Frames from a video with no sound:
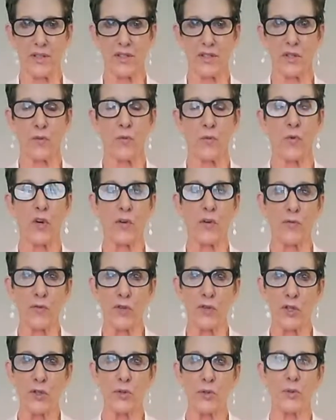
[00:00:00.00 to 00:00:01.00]
So if
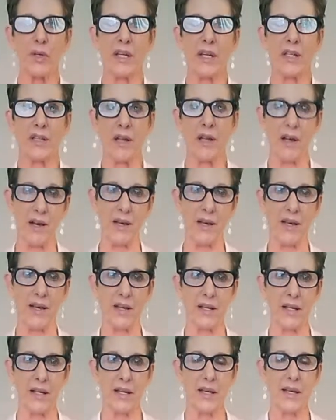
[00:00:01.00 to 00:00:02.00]
you and
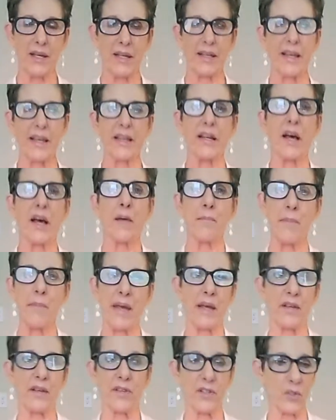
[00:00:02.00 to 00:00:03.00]
I cannot
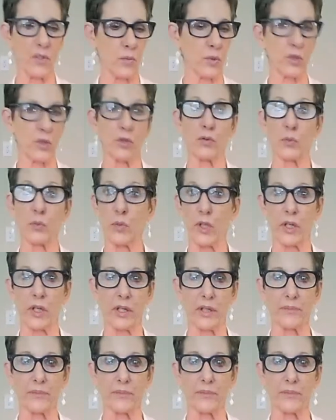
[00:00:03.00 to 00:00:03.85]
make this world work,